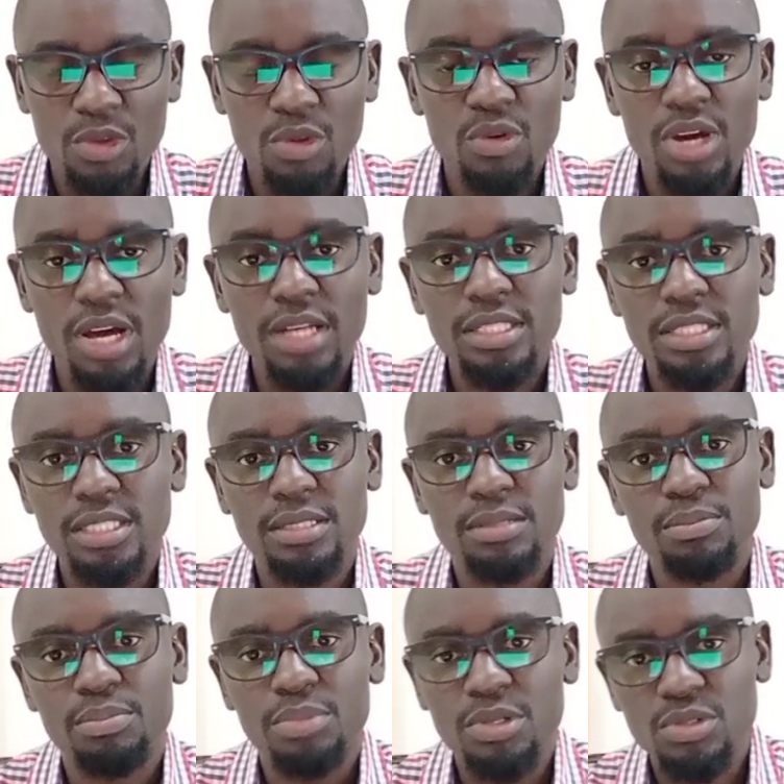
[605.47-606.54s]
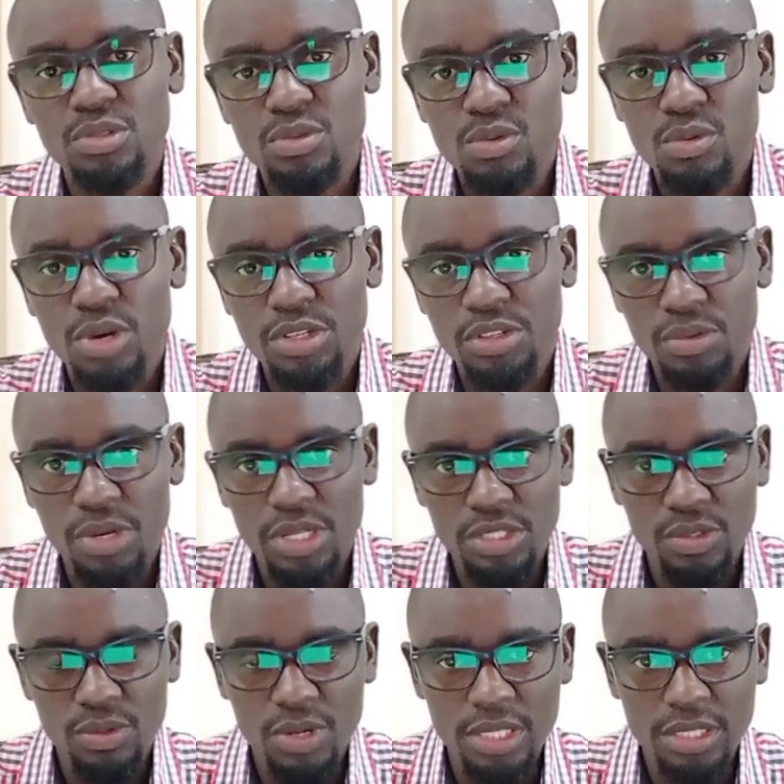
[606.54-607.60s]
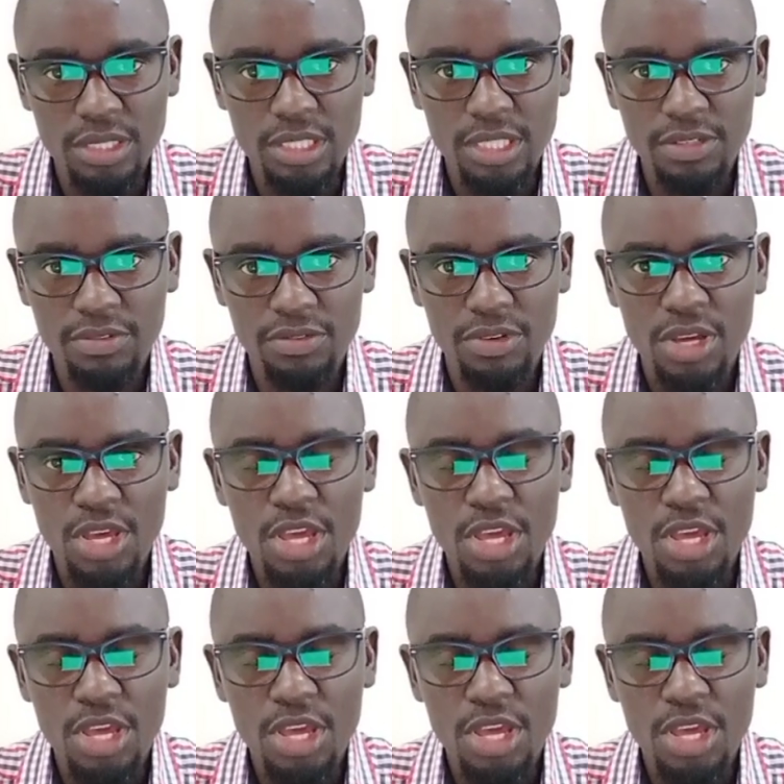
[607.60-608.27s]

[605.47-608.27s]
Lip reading: you can't pursue what you want to achieve.